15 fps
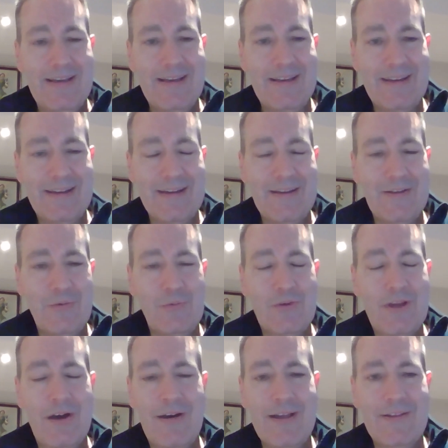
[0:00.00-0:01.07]
all
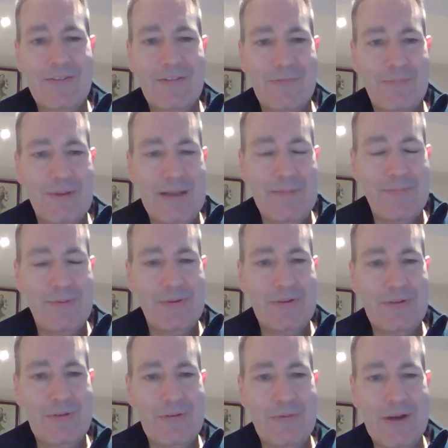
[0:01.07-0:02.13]
kinds of people
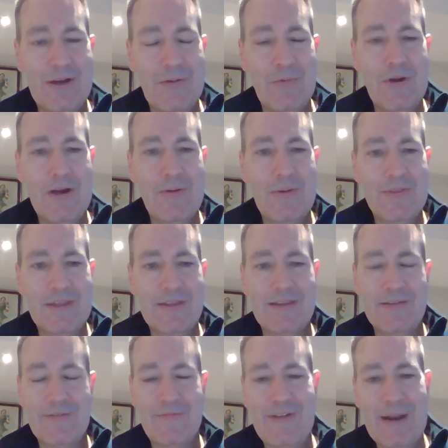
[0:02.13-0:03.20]
who work within
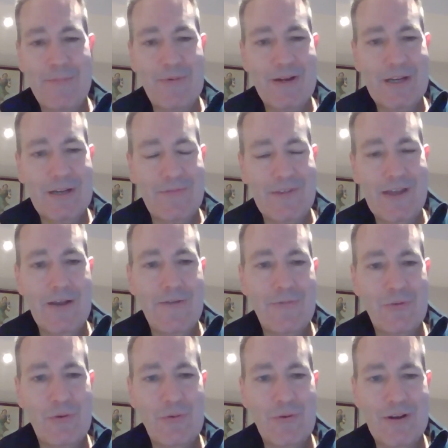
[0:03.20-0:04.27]
the fabric of the
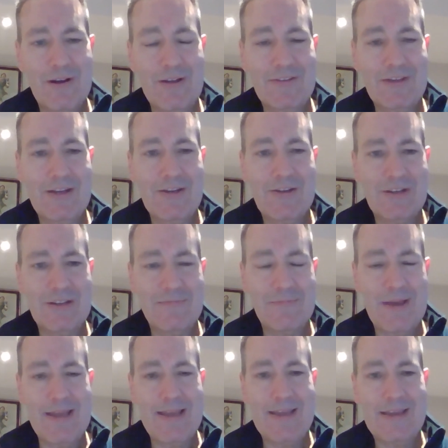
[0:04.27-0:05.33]
overall organization and
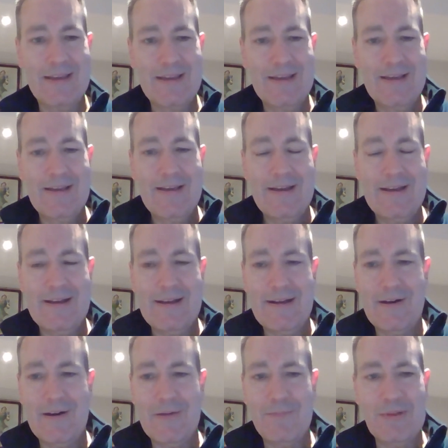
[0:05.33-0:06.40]
make
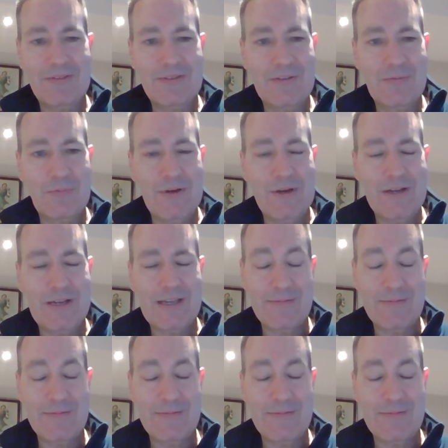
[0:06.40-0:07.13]
our business work.